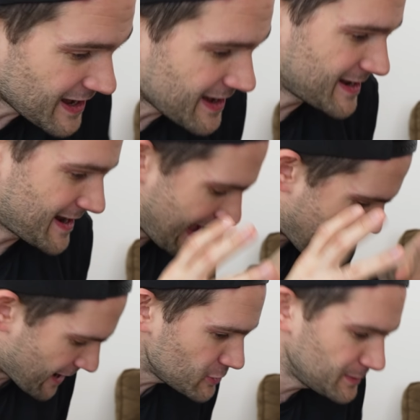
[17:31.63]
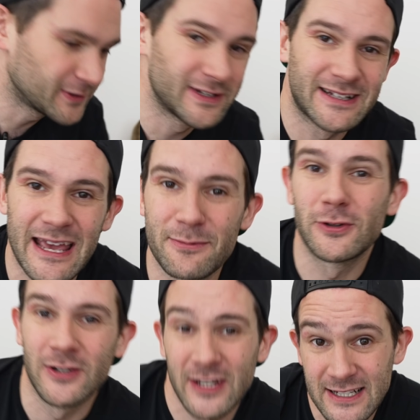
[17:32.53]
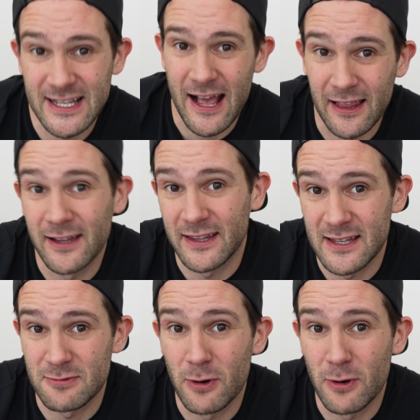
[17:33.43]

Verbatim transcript: not how to build a table exactly like this